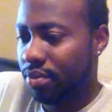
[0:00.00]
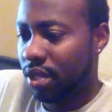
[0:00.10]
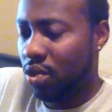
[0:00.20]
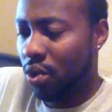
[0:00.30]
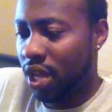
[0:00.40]

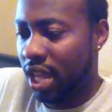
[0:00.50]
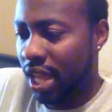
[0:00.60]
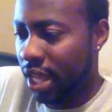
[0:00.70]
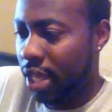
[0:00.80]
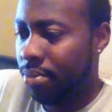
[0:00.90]
Corey
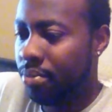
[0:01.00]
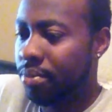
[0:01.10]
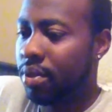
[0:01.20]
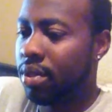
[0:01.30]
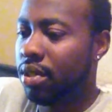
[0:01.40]
Haim,
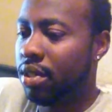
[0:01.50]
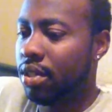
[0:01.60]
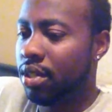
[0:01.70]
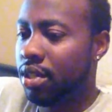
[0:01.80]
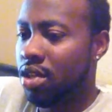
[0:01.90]

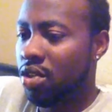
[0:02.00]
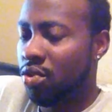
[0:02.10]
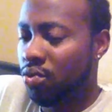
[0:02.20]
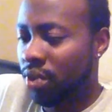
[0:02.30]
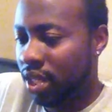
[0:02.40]

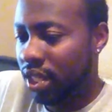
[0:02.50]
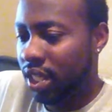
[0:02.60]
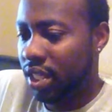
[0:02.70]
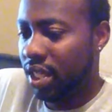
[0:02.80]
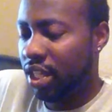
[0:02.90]

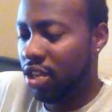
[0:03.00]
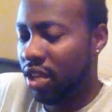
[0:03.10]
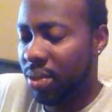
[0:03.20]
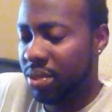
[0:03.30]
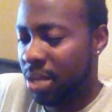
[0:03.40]
really,
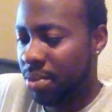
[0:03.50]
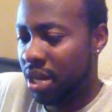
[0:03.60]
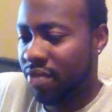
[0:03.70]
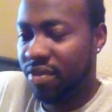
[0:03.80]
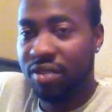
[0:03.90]
he was coming
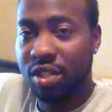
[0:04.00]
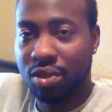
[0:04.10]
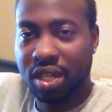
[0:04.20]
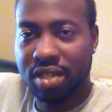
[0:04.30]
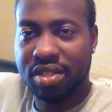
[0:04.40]
off of
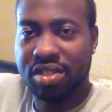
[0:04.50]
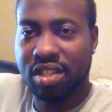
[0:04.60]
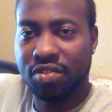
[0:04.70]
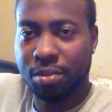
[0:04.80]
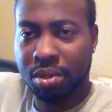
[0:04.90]
Lucas and
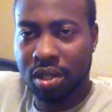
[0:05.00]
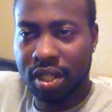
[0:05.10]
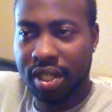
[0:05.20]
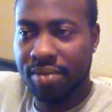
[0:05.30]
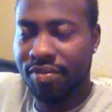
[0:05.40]
Silver
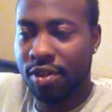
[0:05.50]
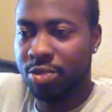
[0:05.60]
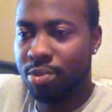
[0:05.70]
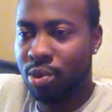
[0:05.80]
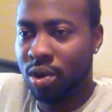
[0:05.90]
Bullet and
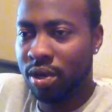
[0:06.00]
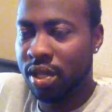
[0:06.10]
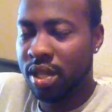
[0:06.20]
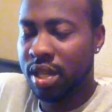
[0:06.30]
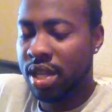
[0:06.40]
Firstborn.
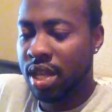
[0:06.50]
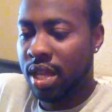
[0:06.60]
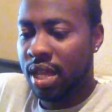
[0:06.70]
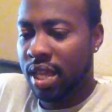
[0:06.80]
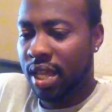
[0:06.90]

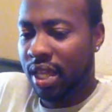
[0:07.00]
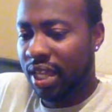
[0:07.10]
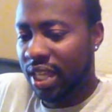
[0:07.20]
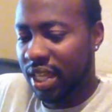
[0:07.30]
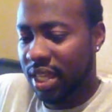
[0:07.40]

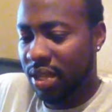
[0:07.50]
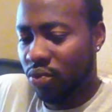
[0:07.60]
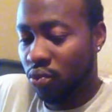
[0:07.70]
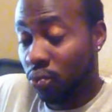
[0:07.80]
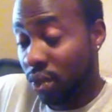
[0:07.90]
He
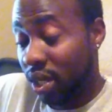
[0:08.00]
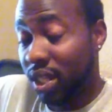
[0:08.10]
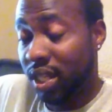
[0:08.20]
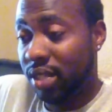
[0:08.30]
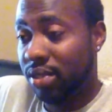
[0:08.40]

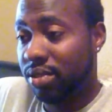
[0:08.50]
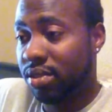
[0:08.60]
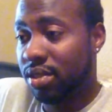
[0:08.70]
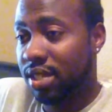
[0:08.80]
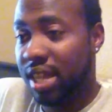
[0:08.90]
really
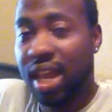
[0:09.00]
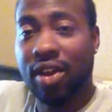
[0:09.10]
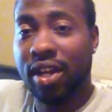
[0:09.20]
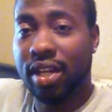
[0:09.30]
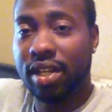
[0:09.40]

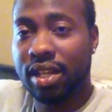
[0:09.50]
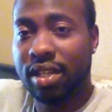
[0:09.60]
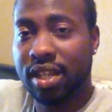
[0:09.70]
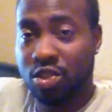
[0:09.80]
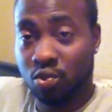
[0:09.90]
carried
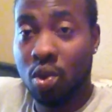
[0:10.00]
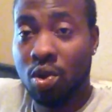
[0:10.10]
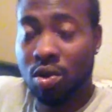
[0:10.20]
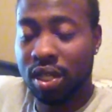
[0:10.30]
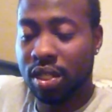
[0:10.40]
his
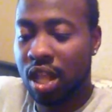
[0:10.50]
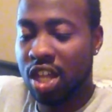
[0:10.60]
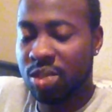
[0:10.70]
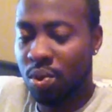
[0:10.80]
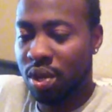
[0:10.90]
role in
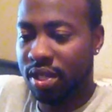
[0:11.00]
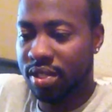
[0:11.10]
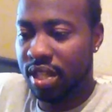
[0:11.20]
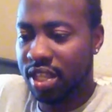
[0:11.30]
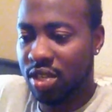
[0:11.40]
Lost Boys.
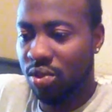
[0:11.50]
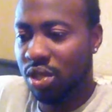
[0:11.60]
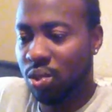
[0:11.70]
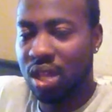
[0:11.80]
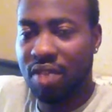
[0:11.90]
Like,
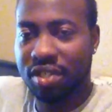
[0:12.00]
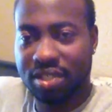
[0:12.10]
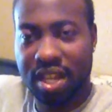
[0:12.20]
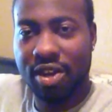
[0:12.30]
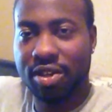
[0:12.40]
you loved his
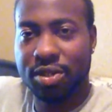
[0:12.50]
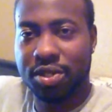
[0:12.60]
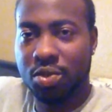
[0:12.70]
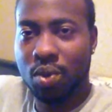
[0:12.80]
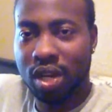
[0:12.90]
character,
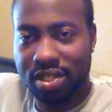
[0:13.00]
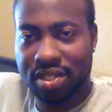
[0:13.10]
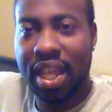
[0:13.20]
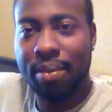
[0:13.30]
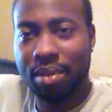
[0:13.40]
so you wanted
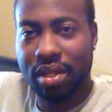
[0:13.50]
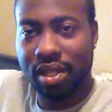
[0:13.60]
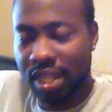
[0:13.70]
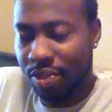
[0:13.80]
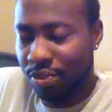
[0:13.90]
Sam to
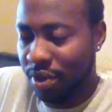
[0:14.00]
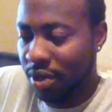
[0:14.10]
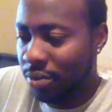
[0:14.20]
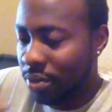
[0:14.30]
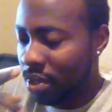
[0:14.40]
get through.